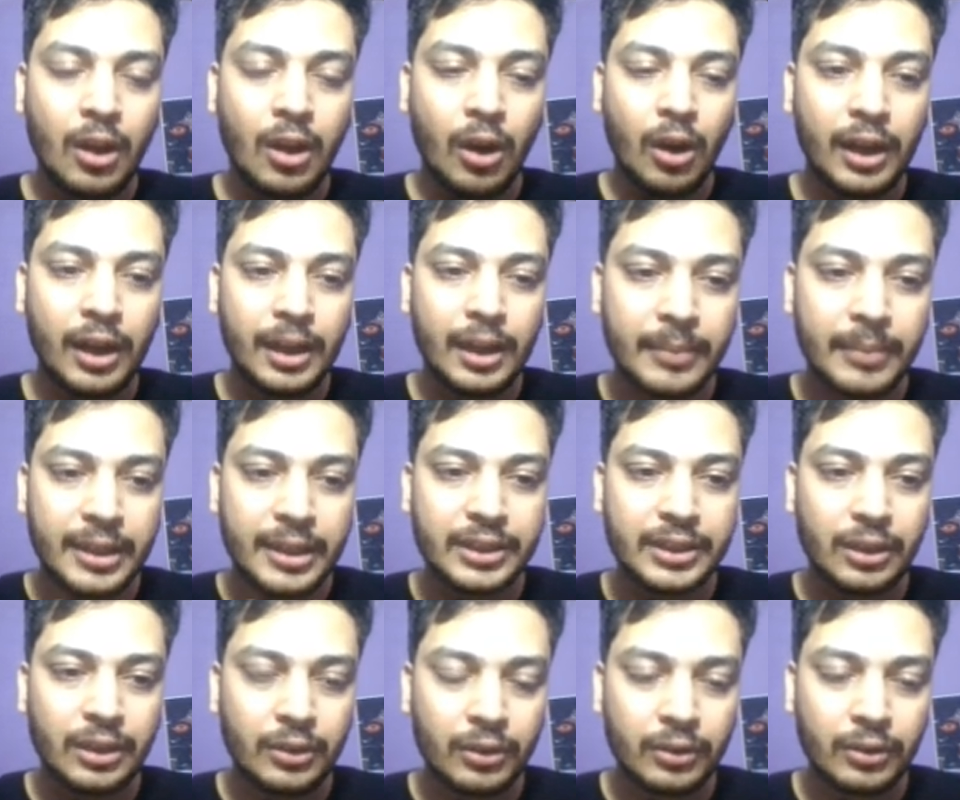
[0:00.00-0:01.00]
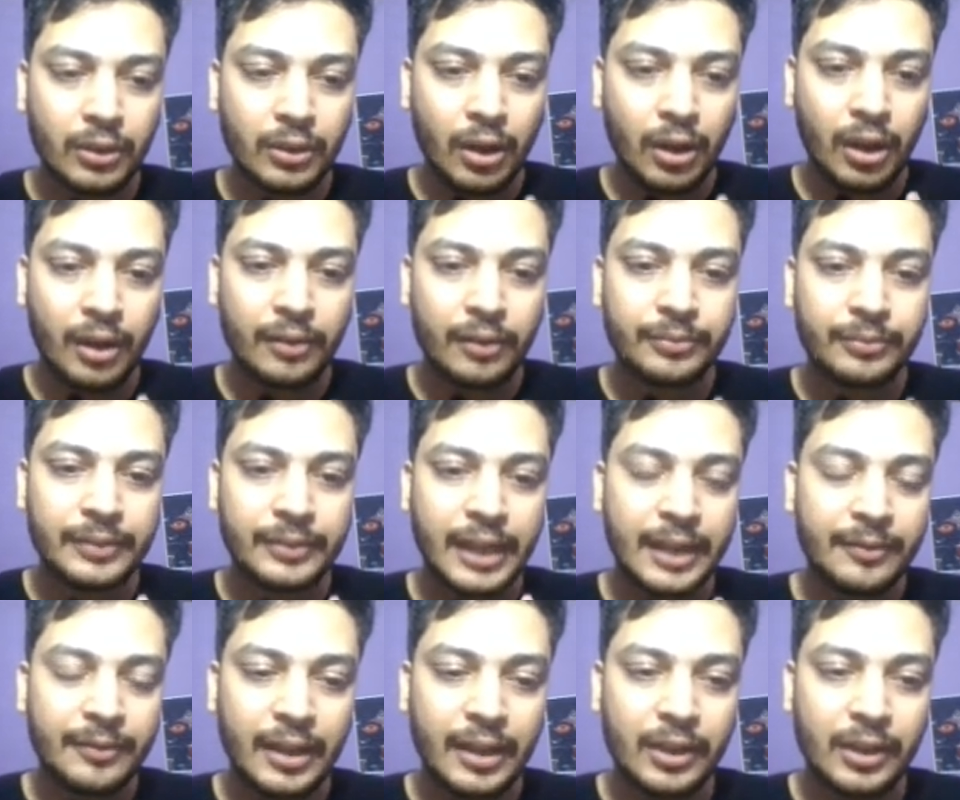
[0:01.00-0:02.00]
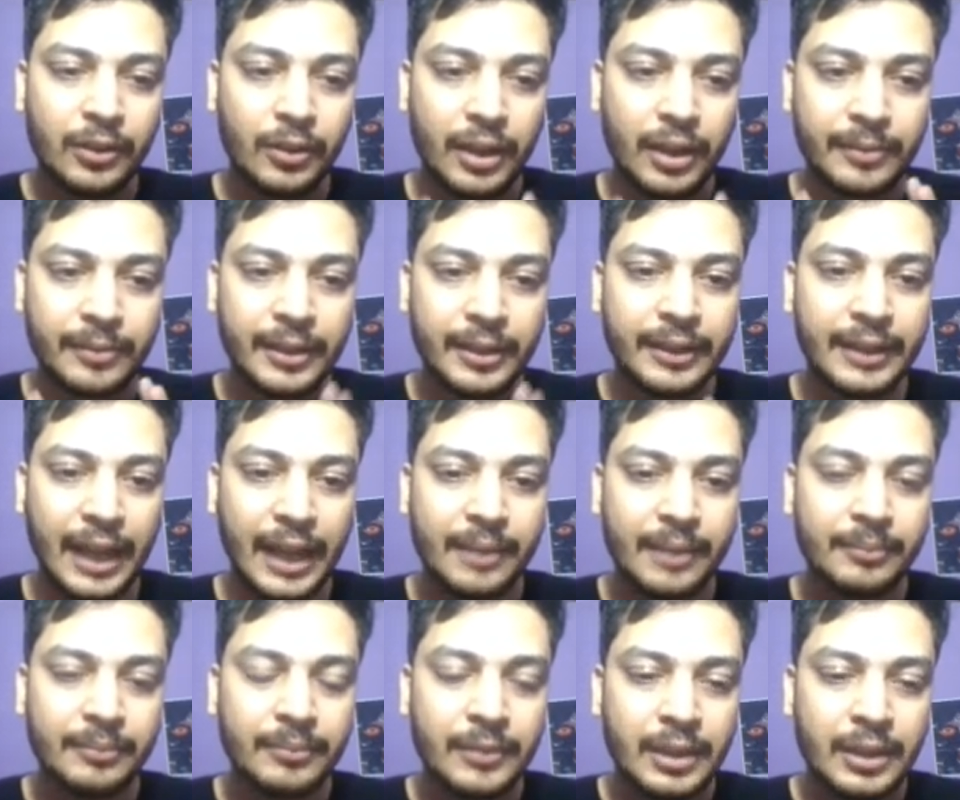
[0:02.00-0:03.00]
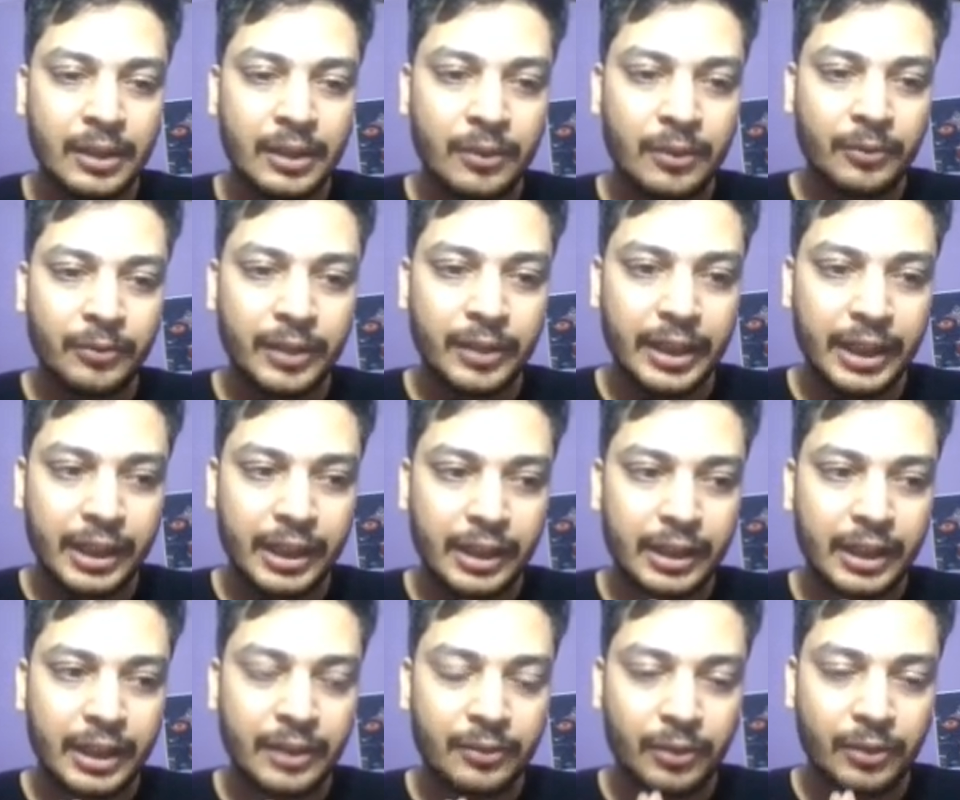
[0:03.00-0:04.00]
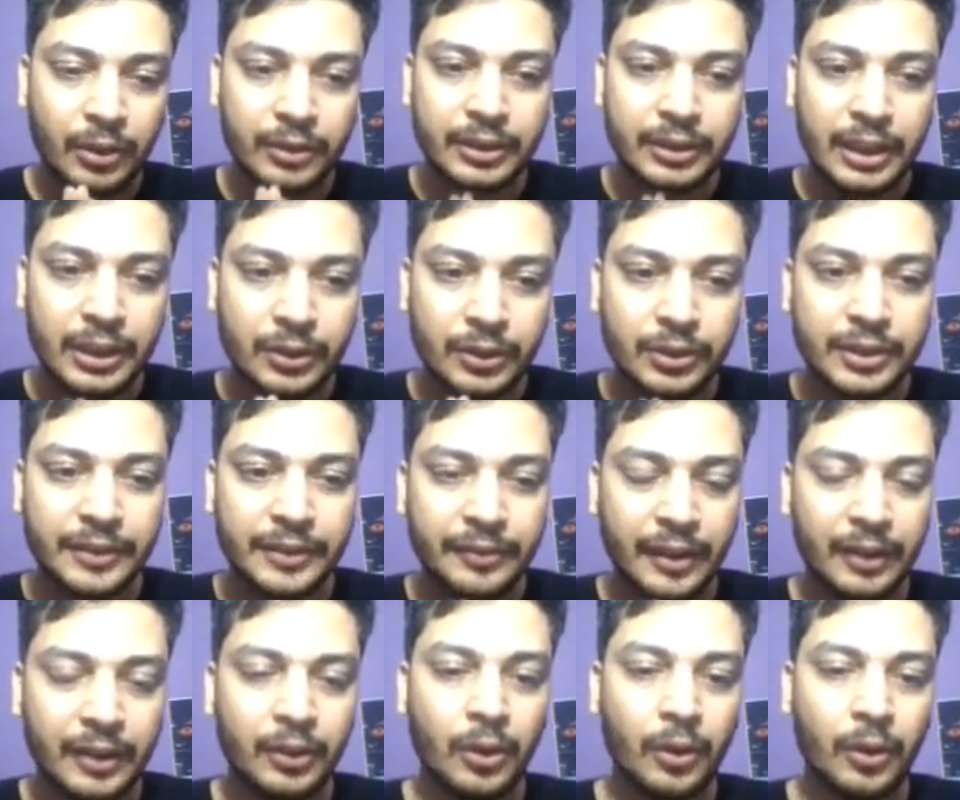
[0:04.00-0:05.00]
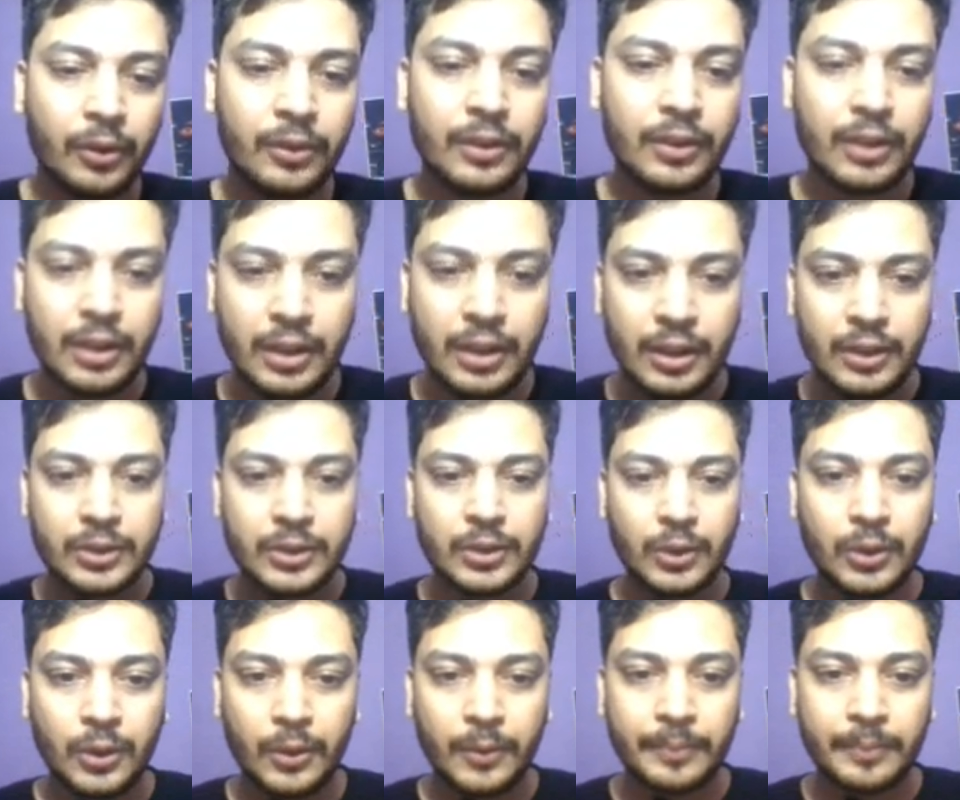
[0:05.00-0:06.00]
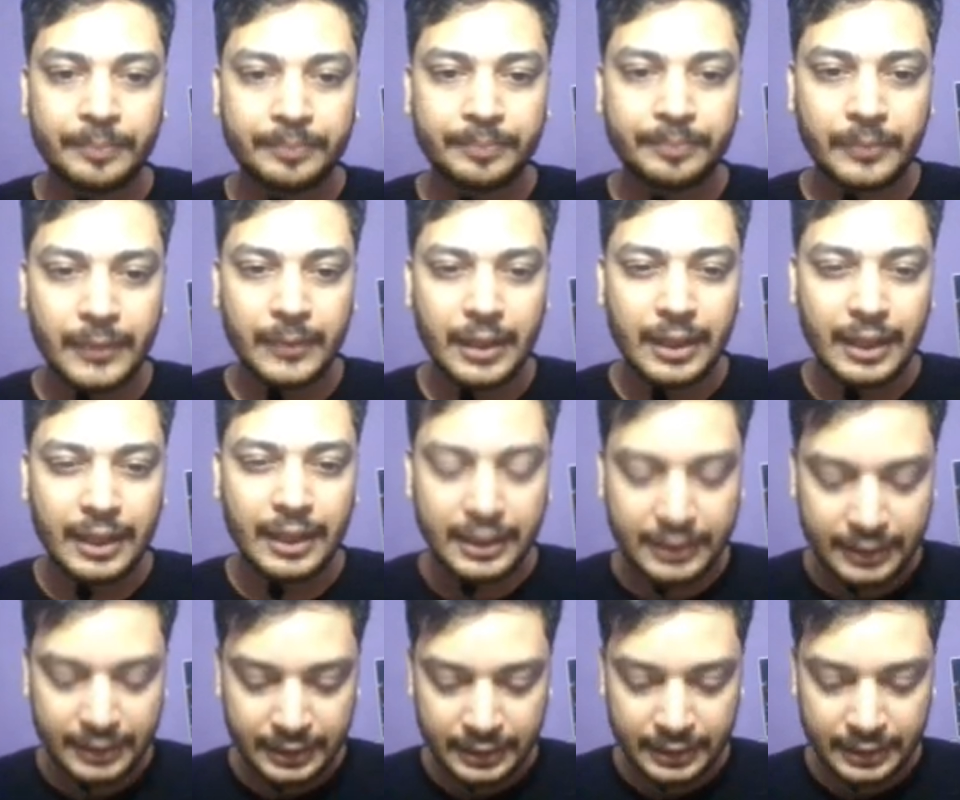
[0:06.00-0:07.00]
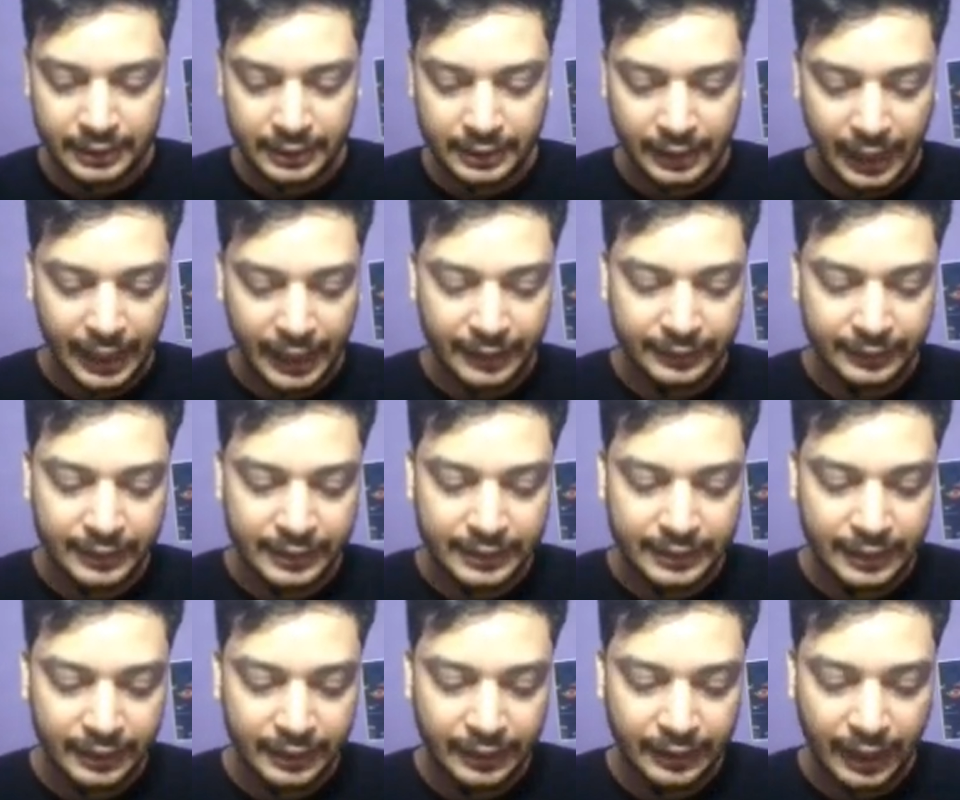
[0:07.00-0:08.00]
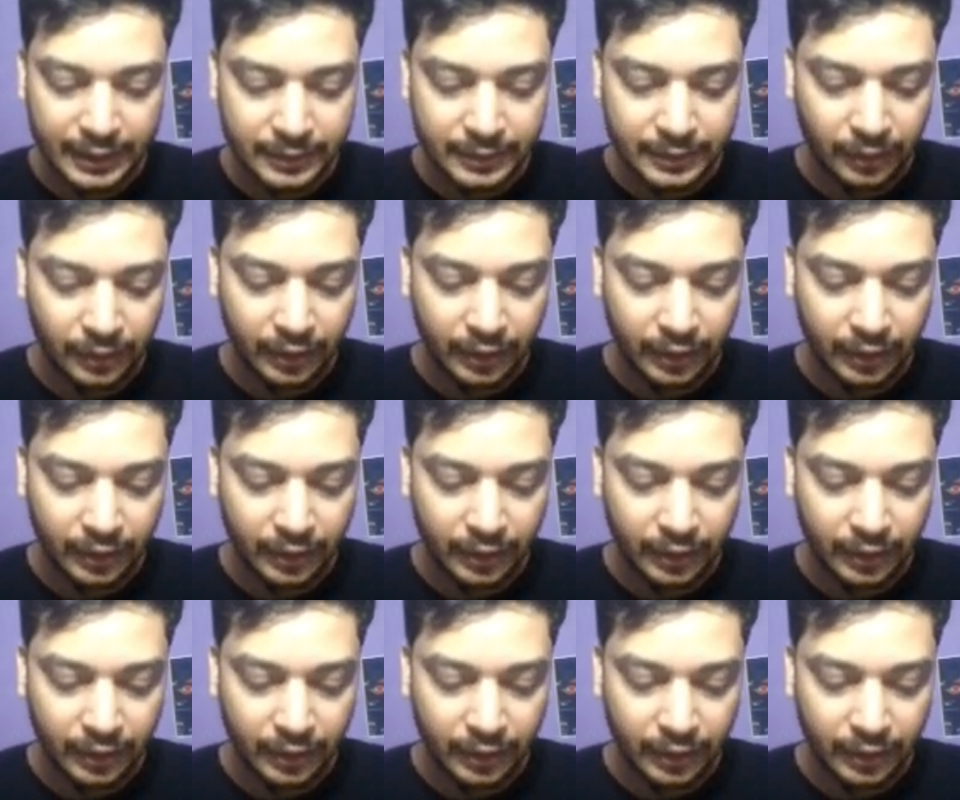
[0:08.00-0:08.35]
On updation of that value every time we invoke the use effect hook. So let's write the syntax for